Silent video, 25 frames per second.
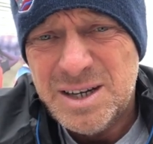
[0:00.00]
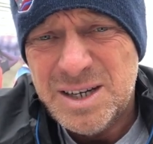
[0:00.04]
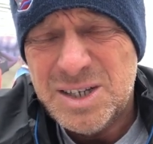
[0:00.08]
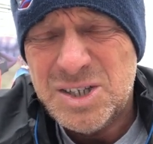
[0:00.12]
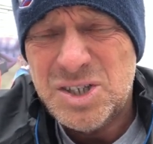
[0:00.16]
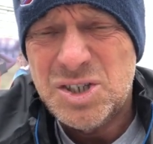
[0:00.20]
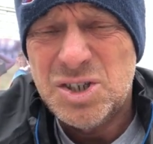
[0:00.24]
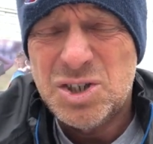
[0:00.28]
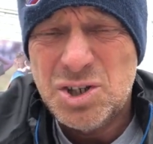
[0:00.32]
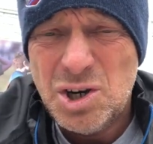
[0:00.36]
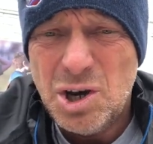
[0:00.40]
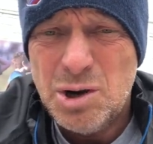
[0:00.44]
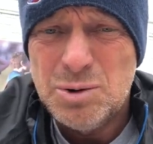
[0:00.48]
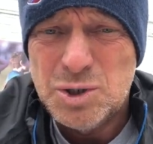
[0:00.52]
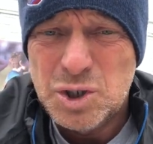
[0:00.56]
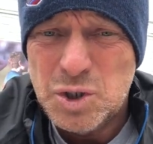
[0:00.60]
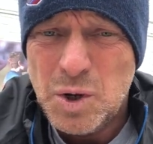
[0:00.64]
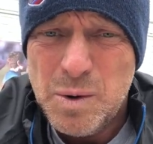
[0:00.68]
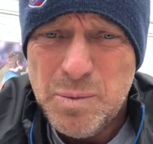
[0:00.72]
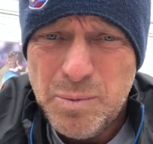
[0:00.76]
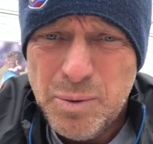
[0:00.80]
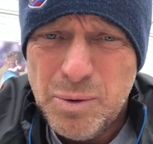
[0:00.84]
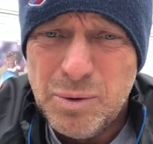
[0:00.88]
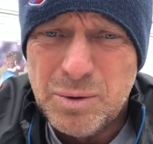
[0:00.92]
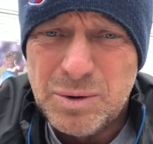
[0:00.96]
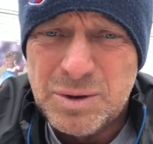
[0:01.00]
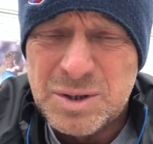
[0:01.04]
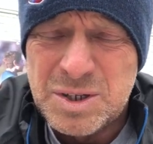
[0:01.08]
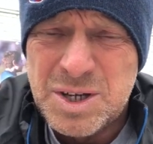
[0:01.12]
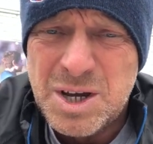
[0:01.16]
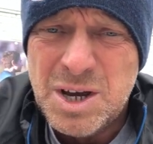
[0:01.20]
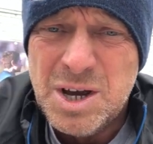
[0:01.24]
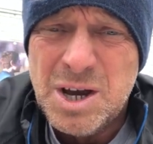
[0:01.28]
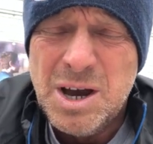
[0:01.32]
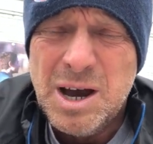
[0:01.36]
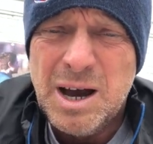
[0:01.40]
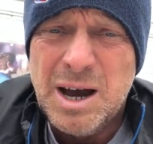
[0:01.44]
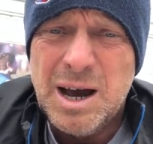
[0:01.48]
is so, so important.
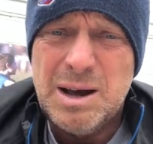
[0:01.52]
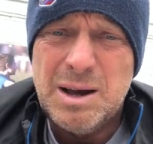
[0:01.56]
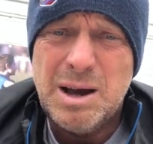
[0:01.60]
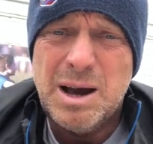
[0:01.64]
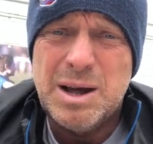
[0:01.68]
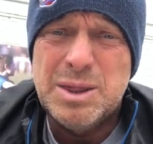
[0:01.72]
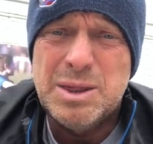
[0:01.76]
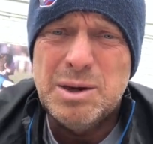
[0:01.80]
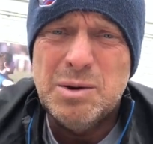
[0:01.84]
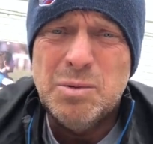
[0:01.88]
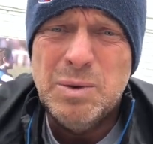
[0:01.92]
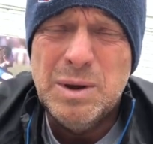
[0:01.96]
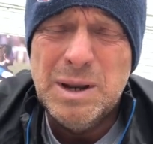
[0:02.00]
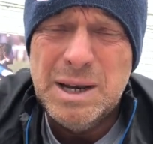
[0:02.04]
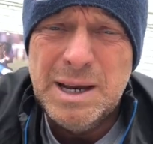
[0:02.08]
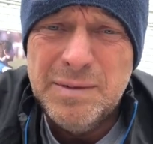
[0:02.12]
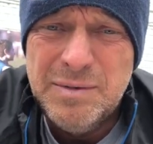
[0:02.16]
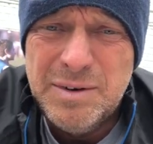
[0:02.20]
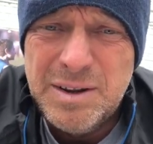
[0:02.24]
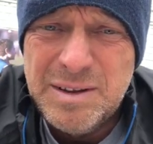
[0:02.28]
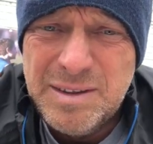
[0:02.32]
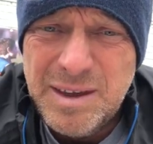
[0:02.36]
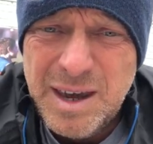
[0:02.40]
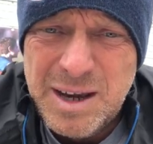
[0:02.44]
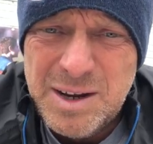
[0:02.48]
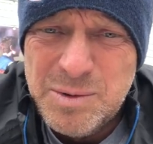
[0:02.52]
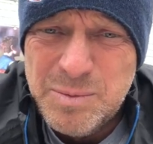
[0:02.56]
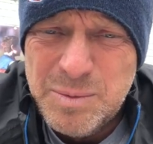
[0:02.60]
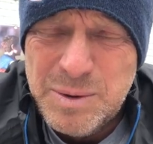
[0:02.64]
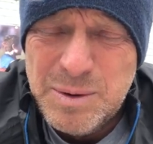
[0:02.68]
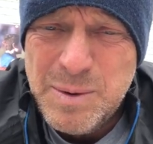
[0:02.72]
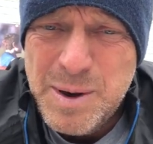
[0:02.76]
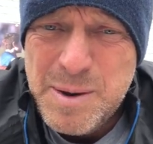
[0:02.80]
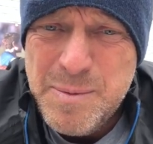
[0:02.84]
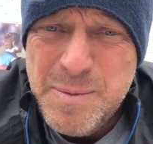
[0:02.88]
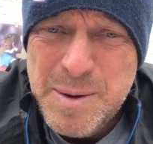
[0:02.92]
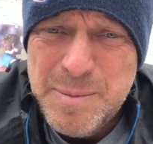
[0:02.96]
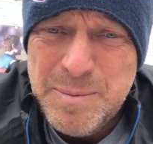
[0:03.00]
I think we live in a day, don't
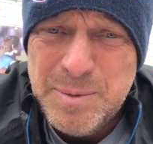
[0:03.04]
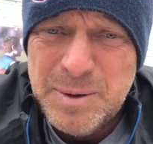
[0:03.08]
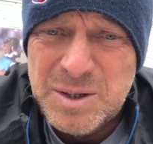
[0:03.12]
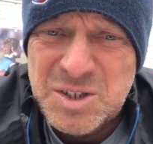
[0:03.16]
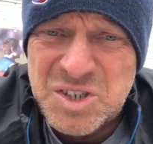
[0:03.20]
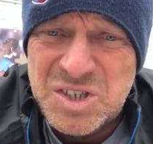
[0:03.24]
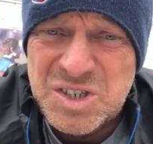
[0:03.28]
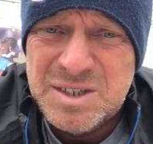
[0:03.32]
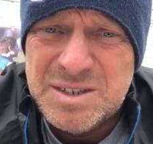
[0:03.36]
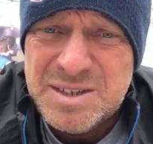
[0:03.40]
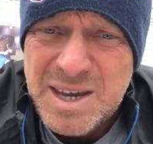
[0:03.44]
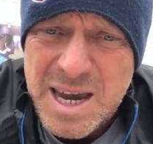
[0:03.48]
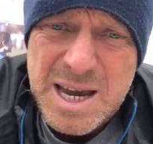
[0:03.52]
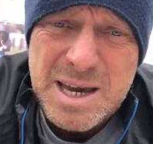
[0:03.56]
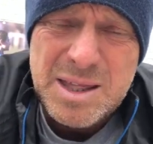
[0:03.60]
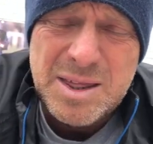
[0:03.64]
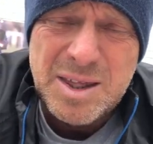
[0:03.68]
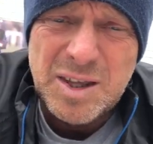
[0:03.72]
we, where people just take